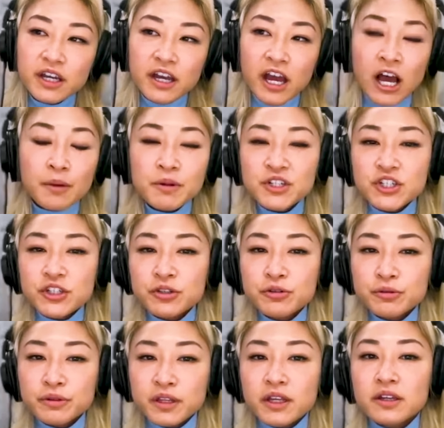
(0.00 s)
how much do you
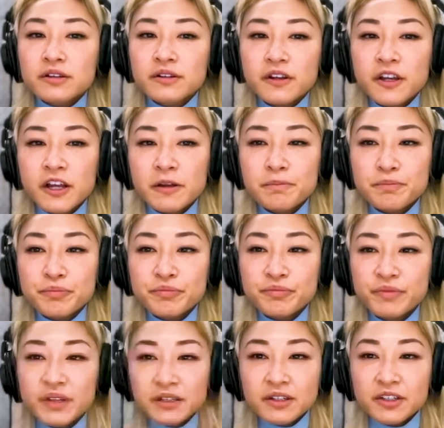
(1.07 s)
think,
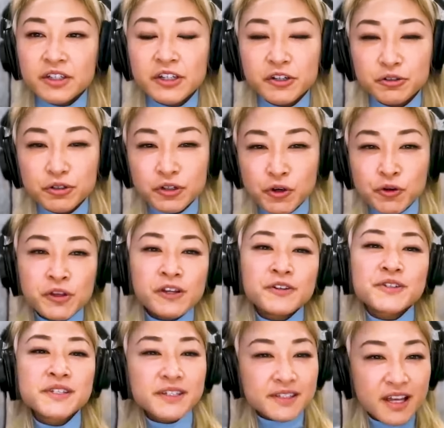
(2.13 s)

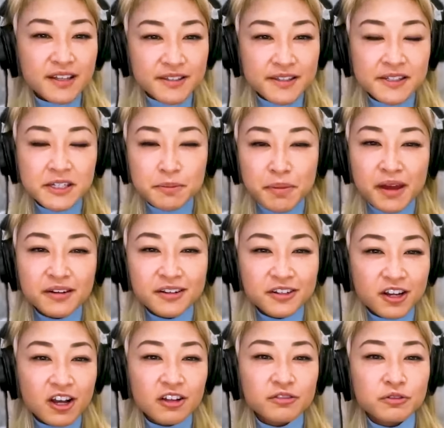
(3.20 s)
Cohere's success is
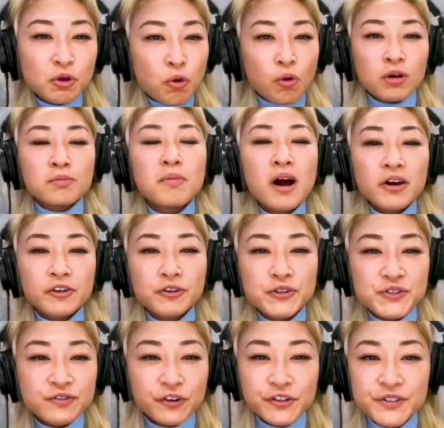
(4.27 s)
dependent on core
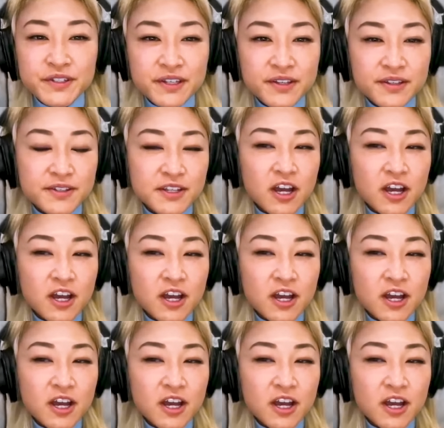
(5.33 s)
models versus